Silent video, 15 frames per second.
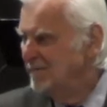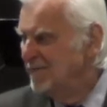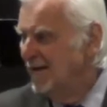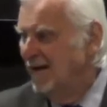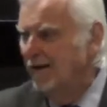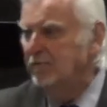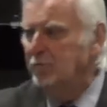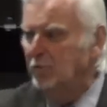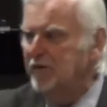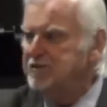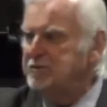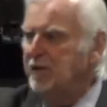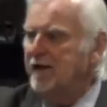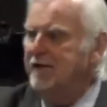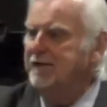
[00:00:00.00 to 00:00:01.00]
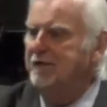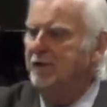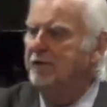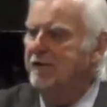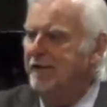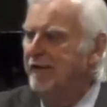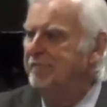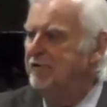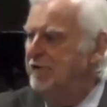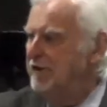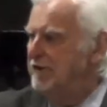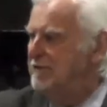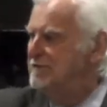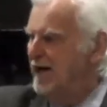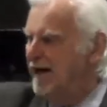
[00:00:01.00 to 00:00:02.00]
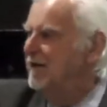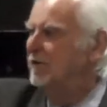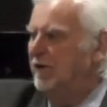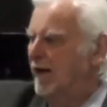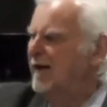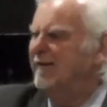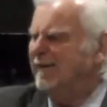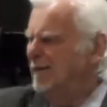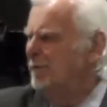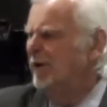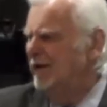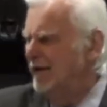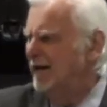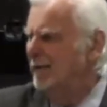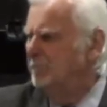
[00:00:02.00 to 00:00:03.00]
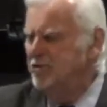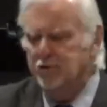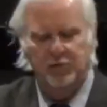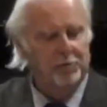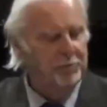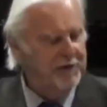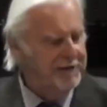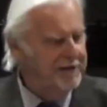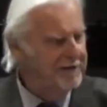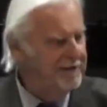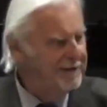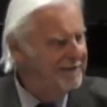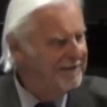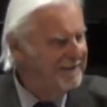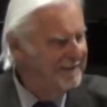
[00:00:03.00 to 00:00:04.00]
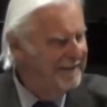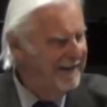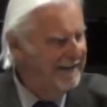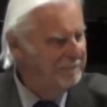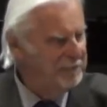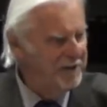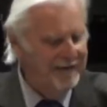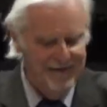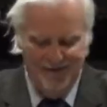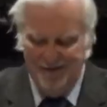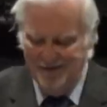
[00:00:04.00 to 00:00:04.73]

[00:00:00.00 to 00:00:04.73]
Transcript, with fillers: Every once in a while, you know, you love your kids. I know. I come on, I'm joking with you. Amen.